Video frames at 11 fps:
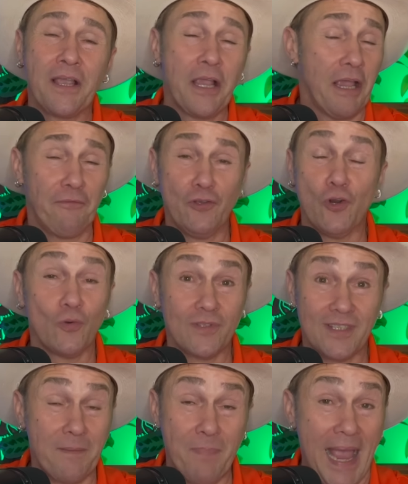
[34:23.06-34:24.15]
if you don't
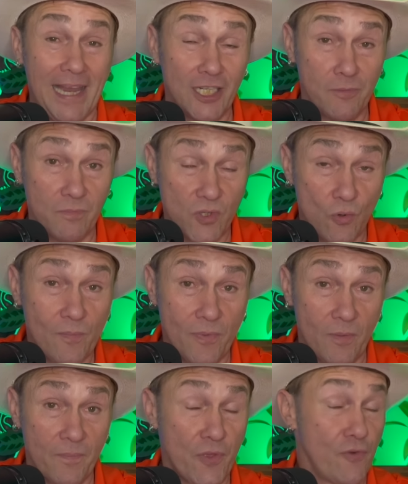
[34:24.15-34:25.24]
sit back and absorb
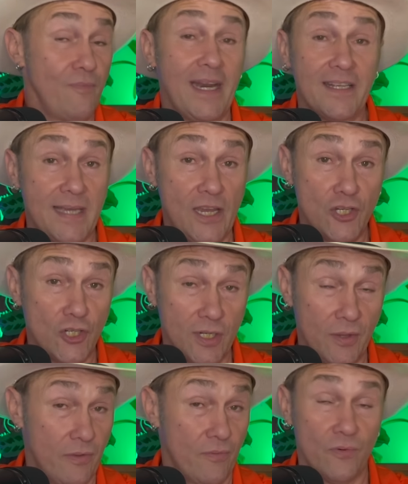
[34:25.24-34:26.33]
them through meditation
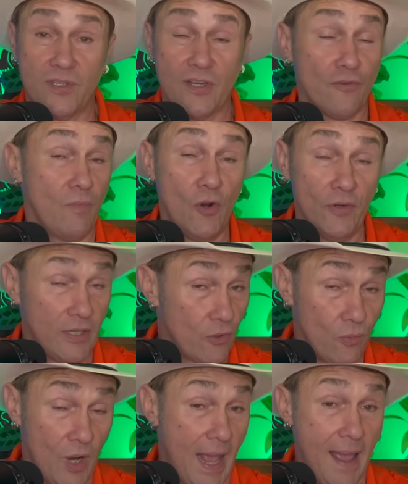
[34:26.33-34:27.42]
and through ceremony or
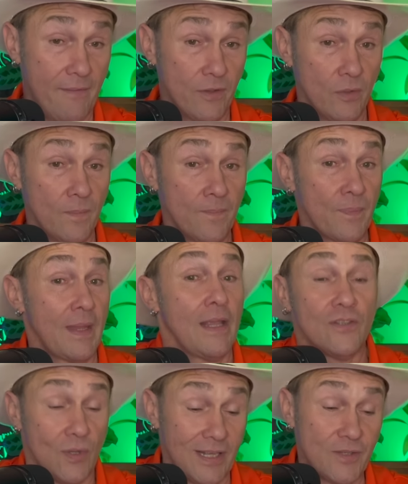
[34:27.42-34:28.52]
what have you.
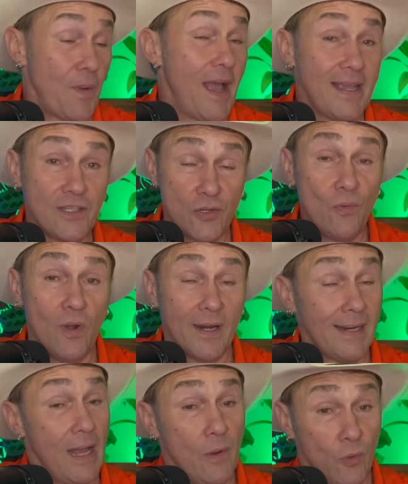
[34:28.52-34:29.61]
So that's why I do one,
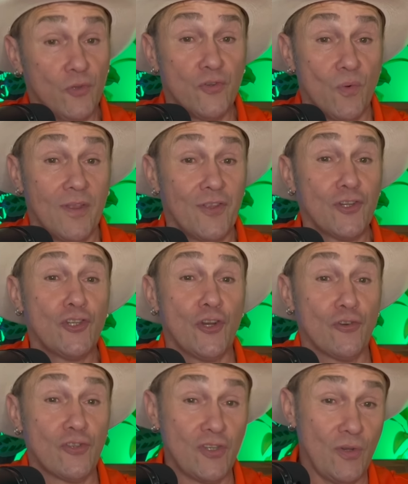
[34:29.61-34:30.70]
and I will do one this
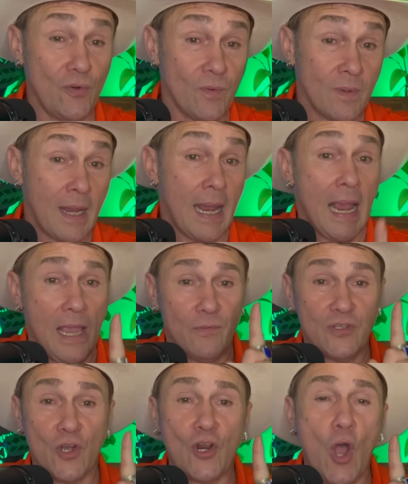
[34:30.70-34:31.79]
year too. It
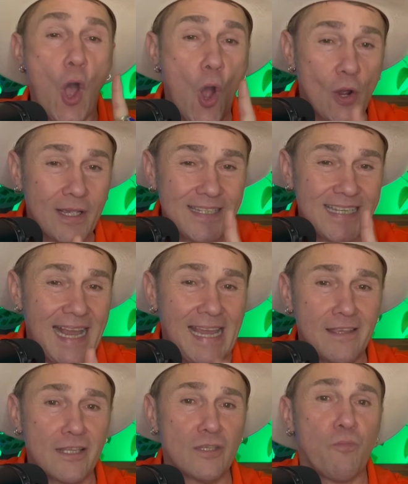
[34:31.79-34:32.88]
was on August
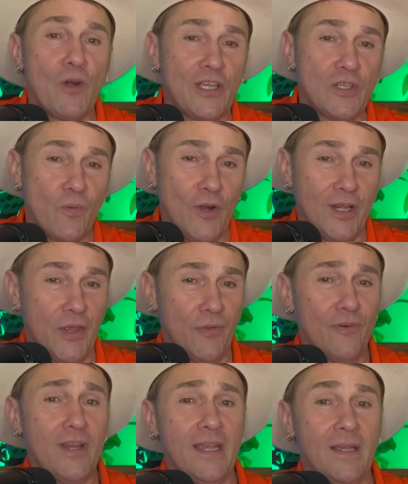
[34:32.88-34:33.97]
8th,
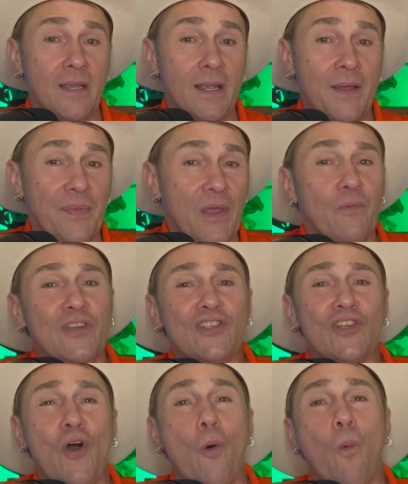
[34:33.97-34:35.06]
2023 that we
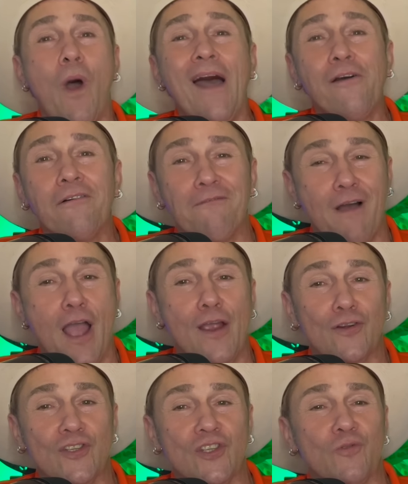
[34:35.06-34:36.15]
saw
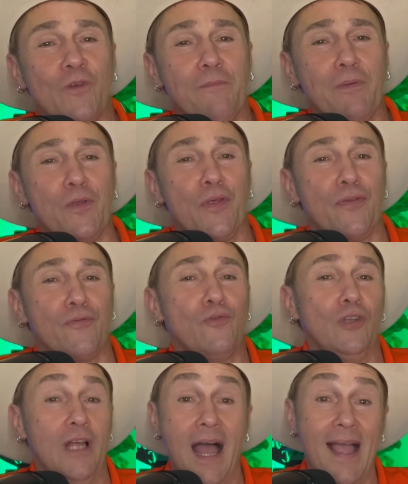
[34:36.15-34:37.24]
wildfires sweeping through
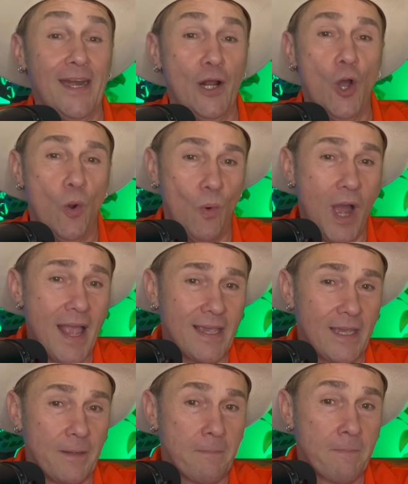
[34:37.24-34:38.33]
Lahaina,
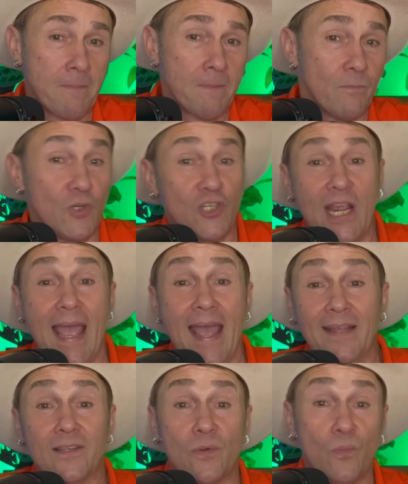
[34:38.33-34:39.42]
Hawaii. which
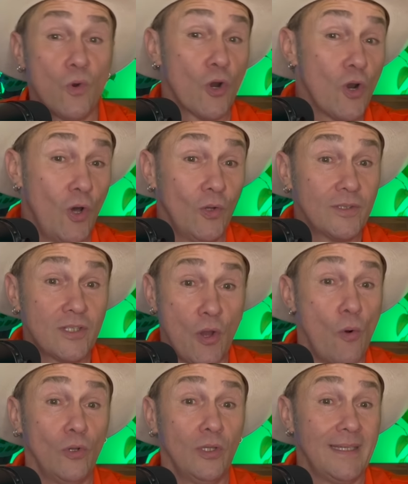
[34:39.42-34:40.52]
had the world
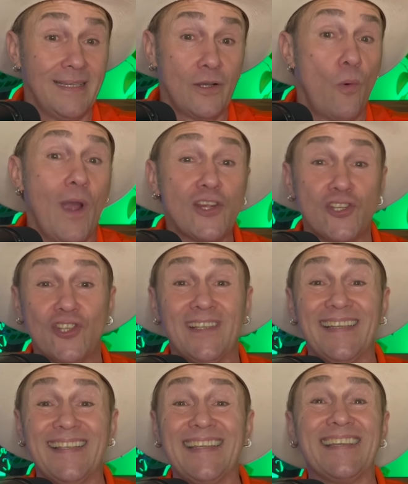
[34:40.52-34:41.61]
totally
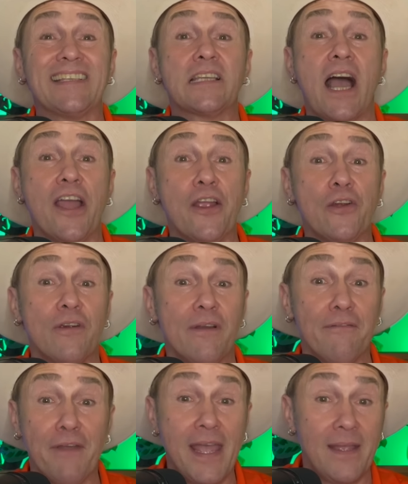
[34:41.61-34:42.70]
questioning the entire
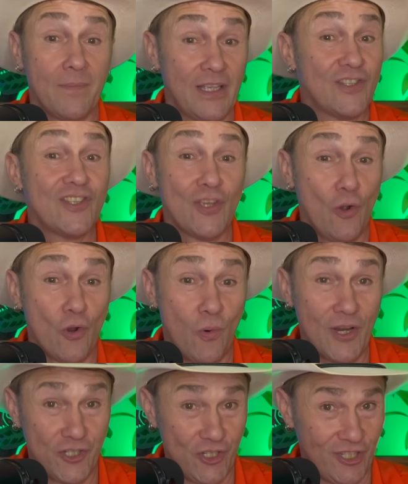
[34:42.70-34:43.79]
event and still
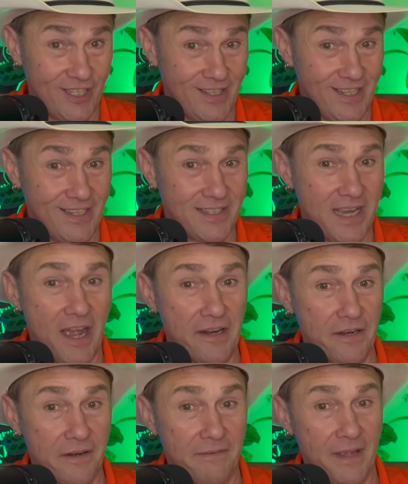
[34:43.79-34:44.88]
questioning the
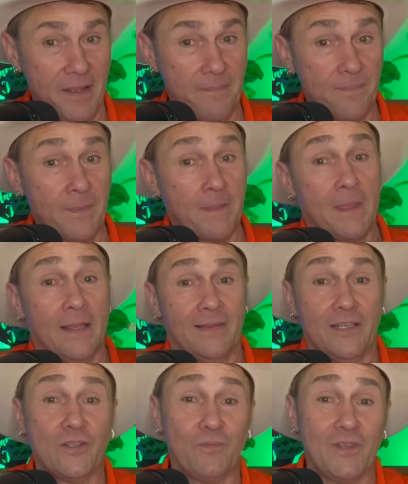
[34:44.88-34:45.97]
entire event.
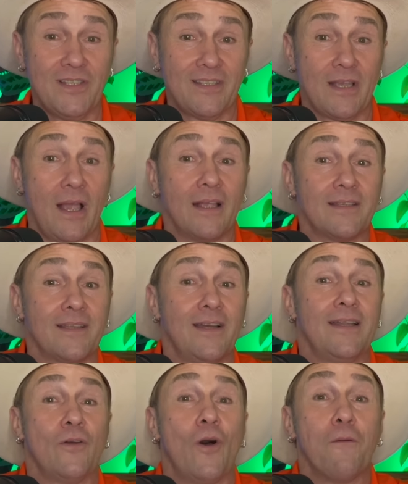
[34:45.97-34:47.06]
This was
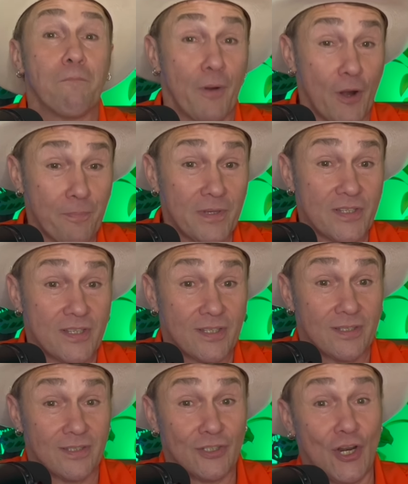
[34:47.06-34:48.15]
done on
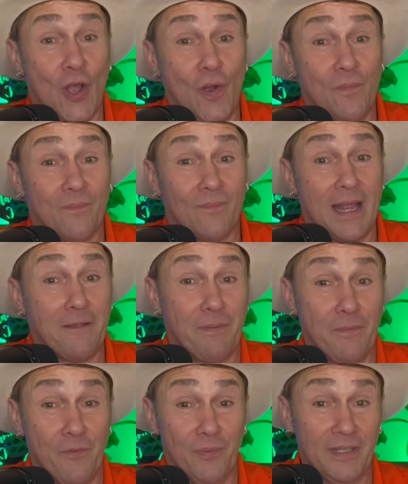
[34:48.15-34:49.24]
purpose. You know, many
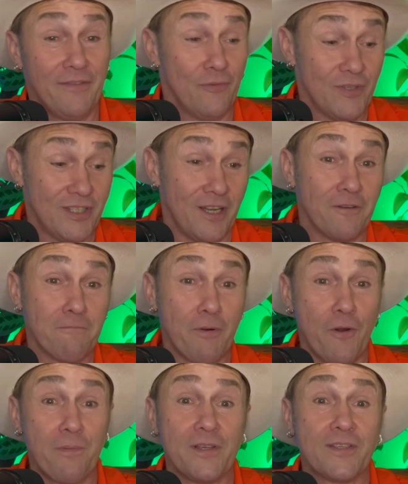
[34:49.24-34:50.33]
people believe it was done on
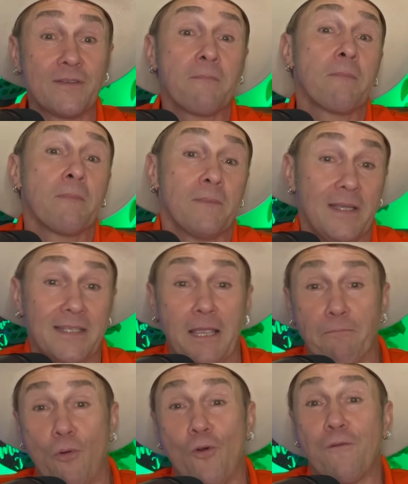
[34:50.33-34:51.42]
purpose. Did they
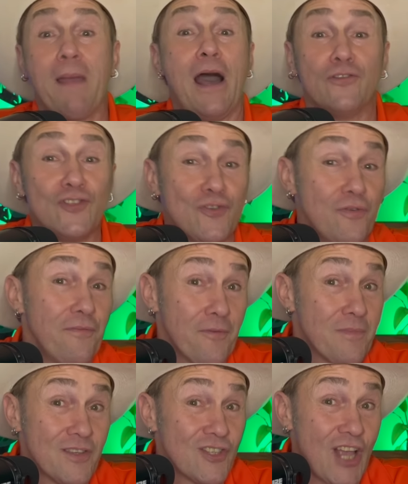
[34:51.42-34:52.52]
pour Mountain Dew from
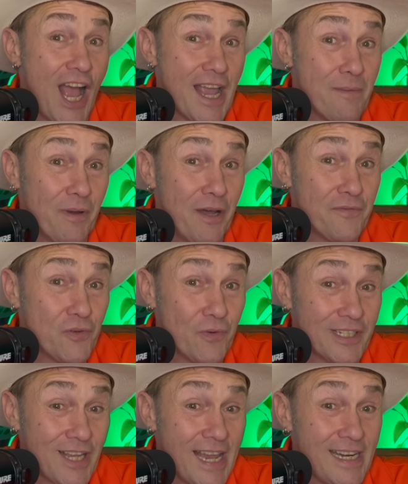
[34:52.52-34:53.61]
the sky above to
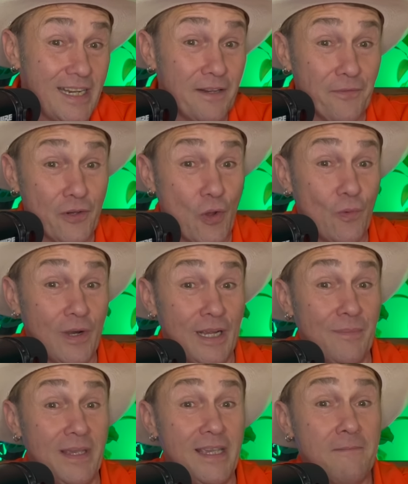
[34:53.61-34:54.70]
ignite it, if you know what I
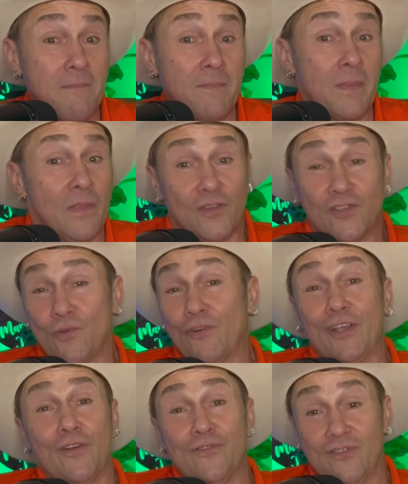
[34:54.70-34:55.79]
mean? The story
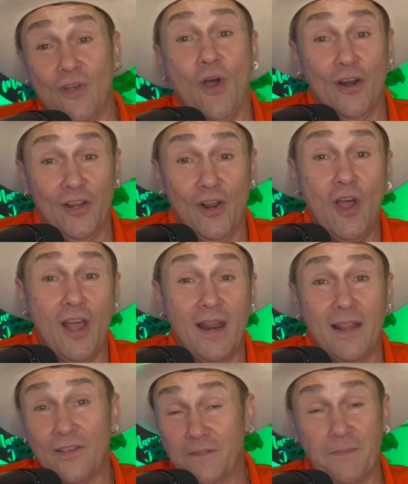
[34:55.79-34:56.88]
goes on,
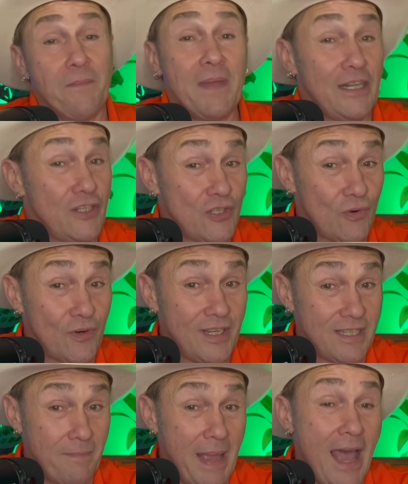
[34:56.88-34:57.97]
and there's been many stories
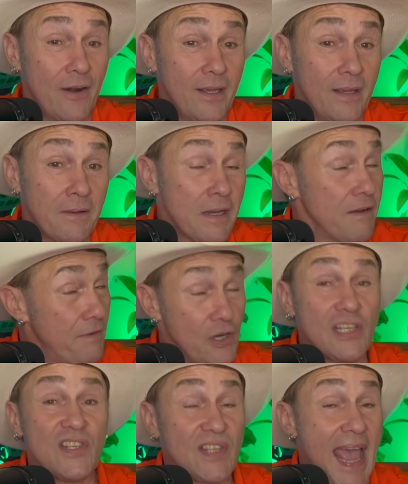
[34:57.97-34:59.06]
about it.
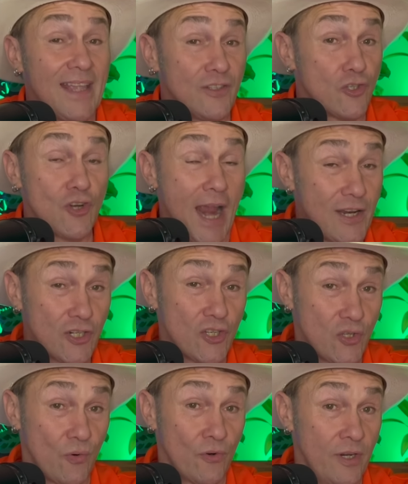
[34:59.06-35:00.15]
Very sad and tragic
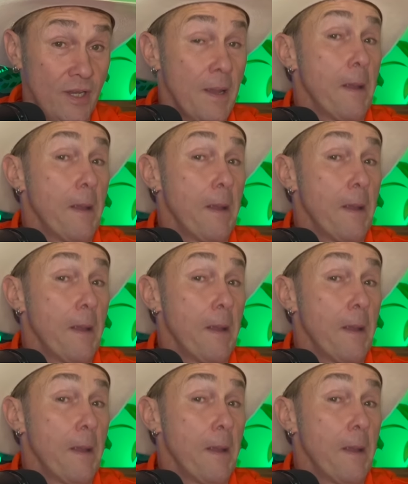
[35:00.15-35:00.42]
story,